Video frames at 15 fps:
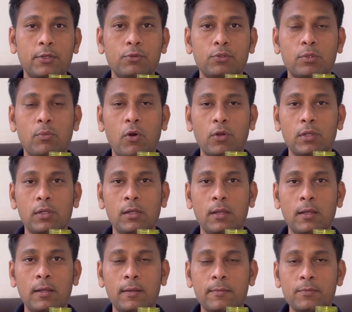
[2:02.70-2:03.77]
the bottle.
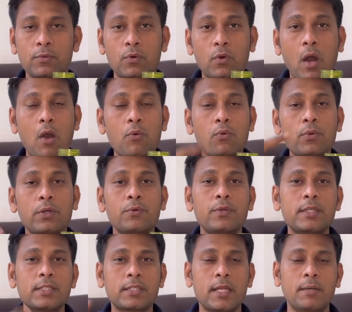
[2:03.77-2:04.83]
How would you
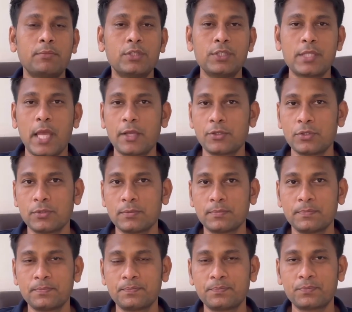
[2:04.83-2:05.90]
describe this action
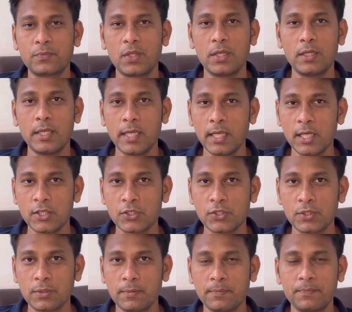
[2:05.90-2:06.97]
in English?
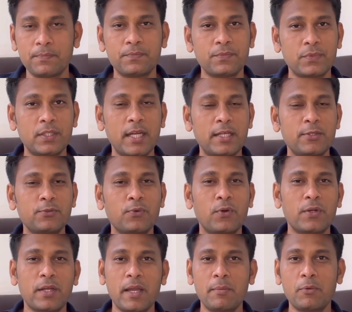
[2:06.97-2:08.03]
That is
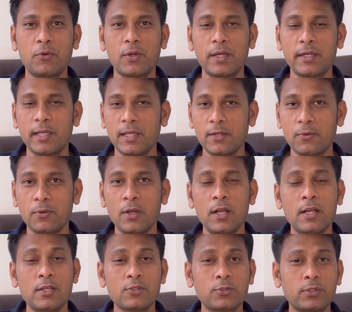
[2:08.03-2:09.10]
what I am gonna tell you.
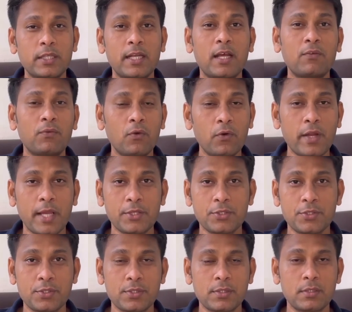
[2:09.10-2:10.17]
So there are 4
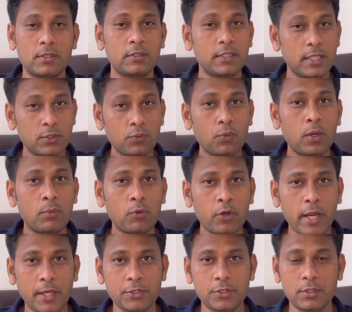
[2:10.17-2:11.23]
actions. There is one more
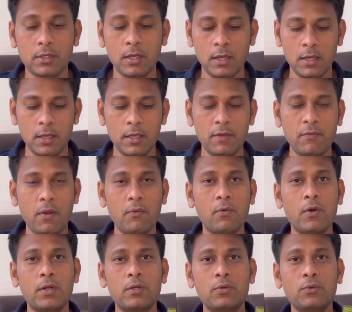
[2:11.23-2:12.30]
action. If I
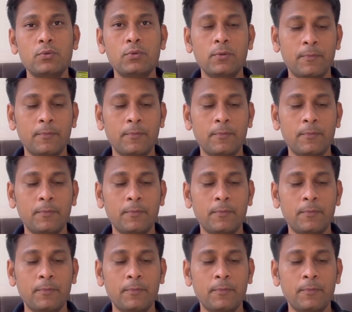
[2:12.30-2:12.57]
want to